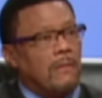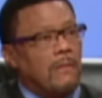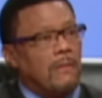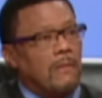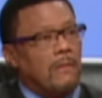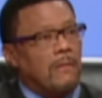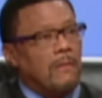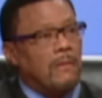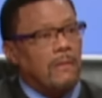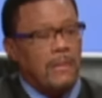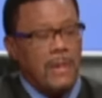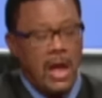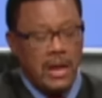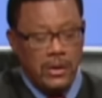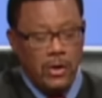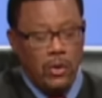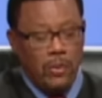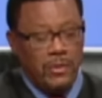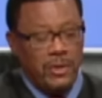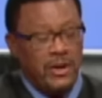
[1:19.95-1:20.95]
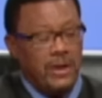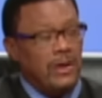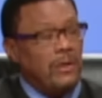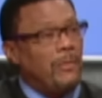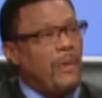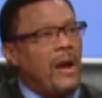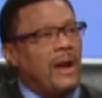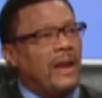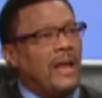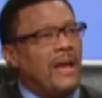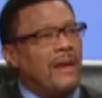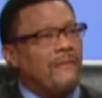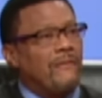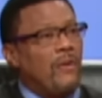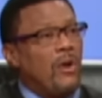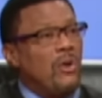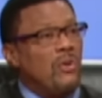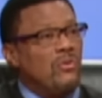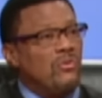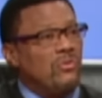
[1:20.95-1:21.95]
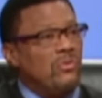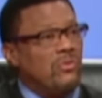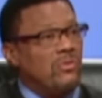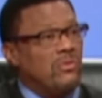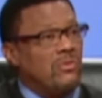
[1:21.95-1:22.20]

Kentucky. I know, but anybody had phones?